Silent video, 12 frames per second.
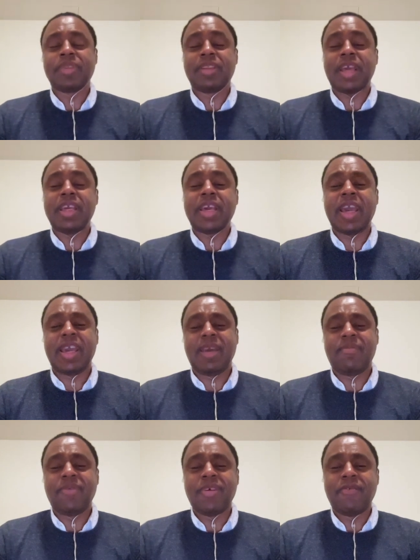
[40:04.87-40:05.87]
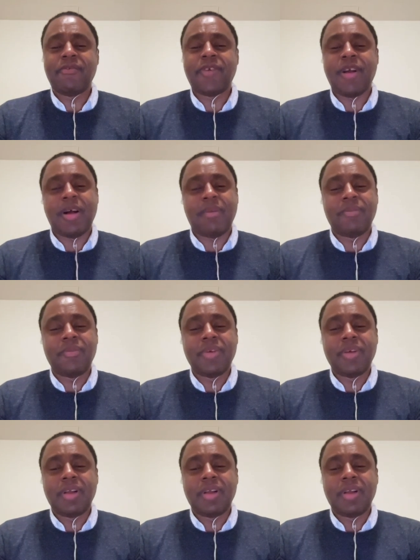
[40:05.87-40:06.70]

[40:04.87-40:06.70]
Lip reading: they came from